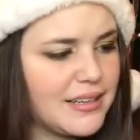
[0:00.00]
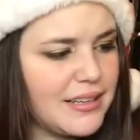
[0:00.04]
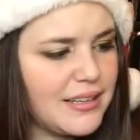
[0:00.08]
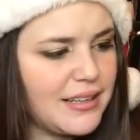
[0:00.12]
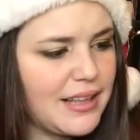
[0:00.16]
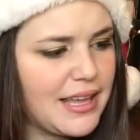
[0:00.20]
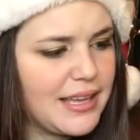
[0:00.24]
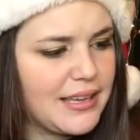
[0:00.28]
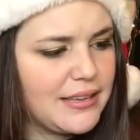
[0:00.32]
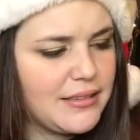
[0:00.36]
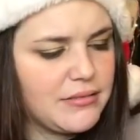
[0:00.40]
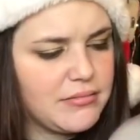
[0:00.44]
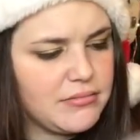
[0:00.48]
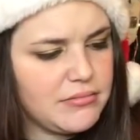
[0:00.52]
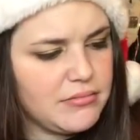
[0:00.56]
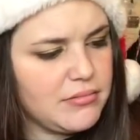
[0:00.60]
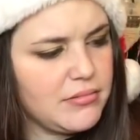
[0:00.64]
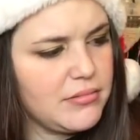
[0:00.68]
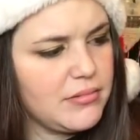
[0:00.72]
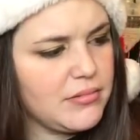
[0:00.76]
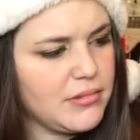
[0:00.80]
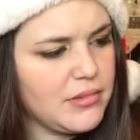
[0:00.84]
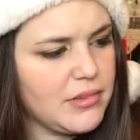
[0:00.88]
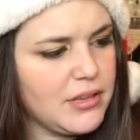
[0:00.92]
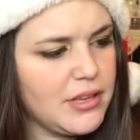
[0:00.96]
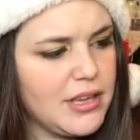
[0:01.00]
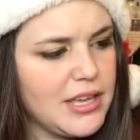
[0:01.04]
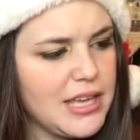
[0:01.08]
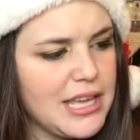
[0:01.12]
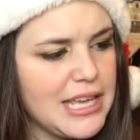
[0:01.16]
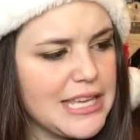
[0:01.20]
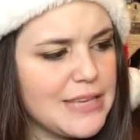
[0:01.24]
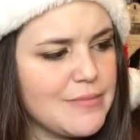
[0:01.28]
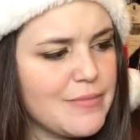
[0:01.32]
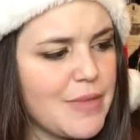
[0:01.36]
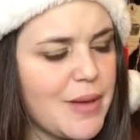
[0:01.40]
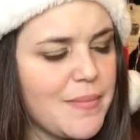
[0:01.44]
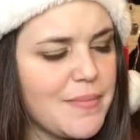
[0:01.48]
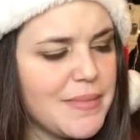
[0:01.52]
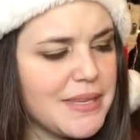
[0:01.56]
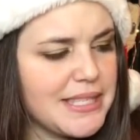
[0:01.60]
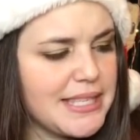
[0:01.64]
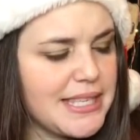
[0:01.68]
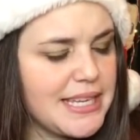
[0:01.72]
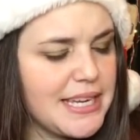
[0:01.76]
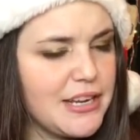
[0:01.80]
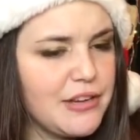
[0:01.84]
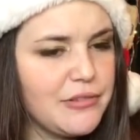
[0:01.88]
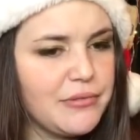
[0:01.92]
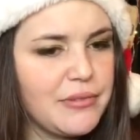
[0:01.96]
Like, am I
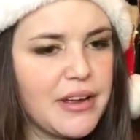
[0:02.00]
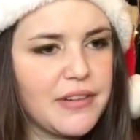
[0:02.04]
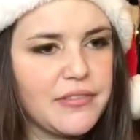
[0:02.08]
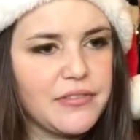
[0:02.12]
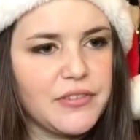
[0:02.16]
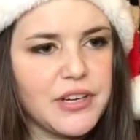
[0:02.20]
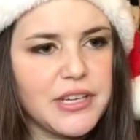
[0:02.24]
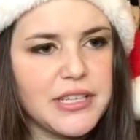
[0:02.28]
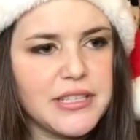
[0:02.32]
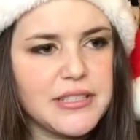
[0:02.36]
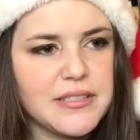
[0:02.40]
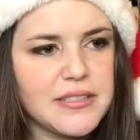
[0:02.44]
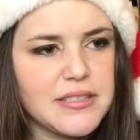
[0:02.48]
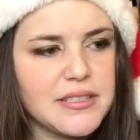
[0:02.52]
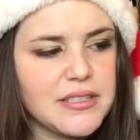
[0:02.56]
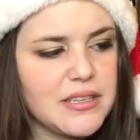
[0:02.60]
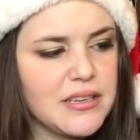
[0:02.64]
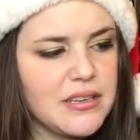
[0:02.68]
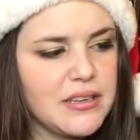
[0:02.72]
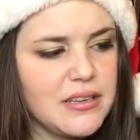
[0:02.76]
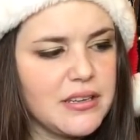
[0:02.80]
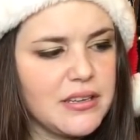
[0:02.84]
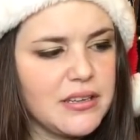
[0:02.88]
missing a reference?